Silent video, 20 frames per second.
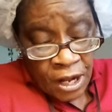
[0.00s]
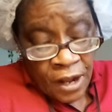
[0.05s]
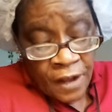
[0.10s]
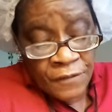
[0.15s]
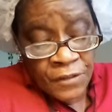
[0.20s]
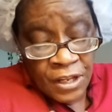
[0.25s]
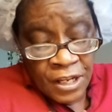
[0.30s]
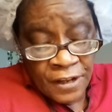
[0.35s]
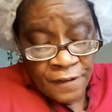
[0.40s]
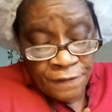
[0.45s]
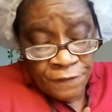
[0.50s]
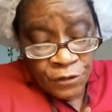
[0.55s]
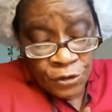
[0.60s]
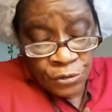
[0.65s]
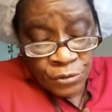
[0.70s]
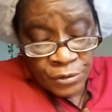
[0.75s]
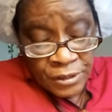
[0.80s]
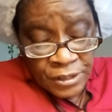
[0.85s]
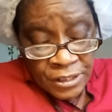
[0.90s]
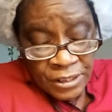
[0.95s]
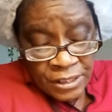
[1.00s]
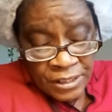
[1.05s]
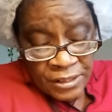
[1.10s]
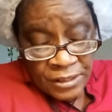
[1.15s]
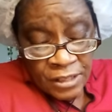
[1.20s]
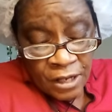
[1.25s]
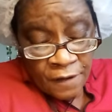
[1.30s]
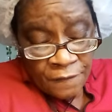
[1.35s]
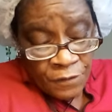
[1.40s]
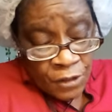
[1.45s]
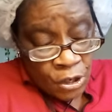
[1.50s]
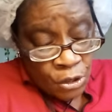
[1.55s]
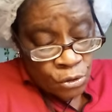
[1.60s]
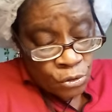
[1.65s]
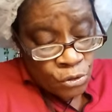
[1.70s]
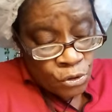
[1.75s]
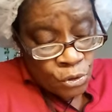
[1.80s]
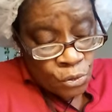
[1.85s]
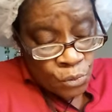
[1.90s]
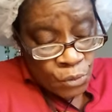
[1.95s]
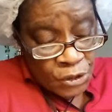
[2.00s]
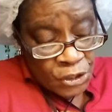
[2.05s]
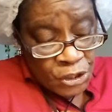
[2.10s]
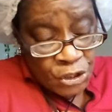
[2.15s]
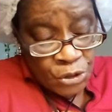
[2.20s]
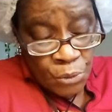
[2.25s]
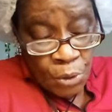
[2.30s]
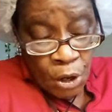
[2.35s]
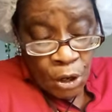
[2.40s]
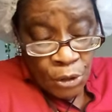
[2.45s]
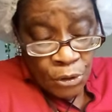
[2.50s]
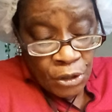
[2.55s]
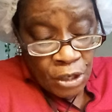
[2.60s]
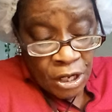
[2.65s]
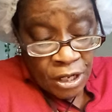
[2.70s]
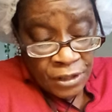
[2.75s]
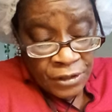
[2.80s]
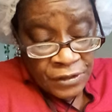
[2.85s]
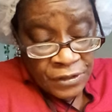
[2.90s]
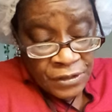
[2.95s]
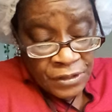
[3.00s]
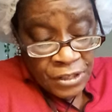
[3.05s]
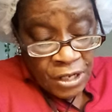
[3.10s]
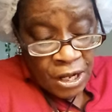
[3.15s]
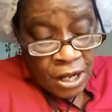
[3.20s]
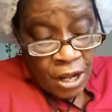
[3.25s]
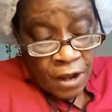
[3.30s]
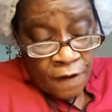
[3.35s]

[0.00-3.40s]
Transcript: of the influences of those who wish to hurt others